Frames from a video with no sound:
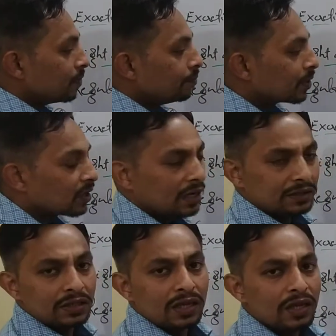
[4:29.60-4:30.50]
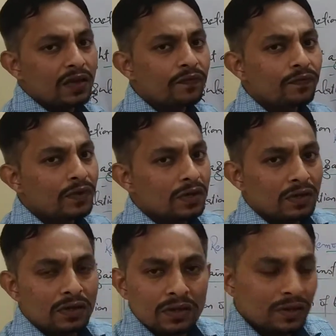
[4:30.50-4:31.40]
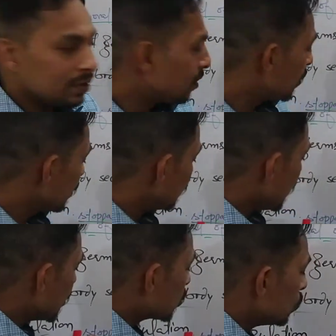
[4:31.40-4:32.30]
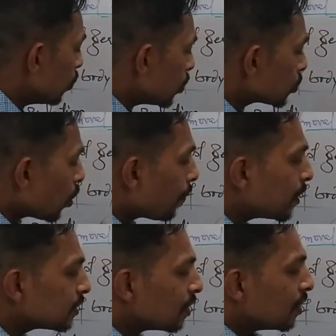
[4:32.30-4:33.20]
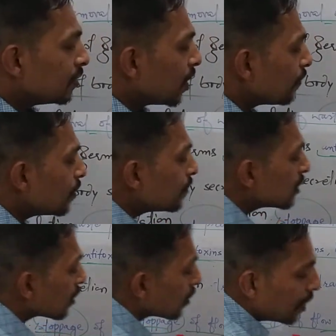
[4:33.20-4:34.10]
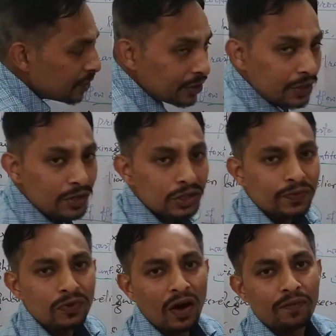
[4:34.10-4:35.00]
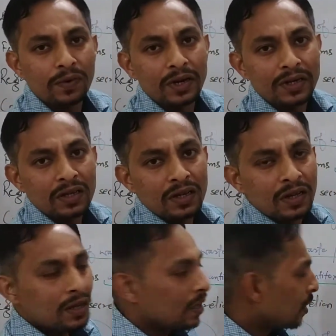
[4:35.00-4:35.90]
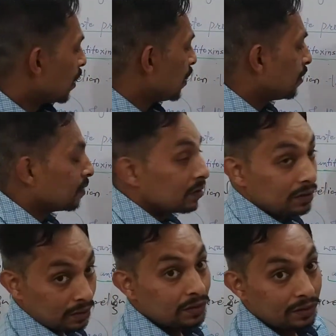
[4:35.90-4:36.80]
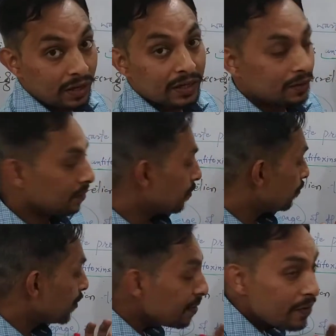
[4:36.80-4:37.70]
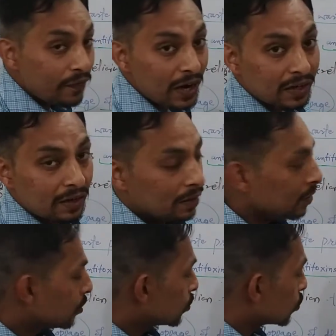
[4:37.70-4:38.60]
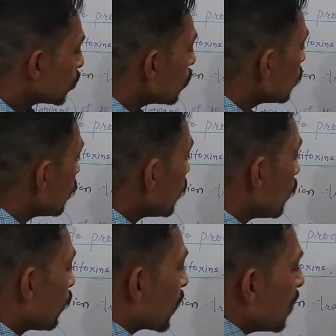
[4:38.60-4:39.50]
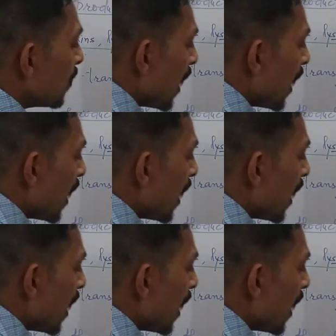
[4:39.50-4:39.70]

because if there is no stoppage, there will be the continuous flow of blood and that may be fatal. So from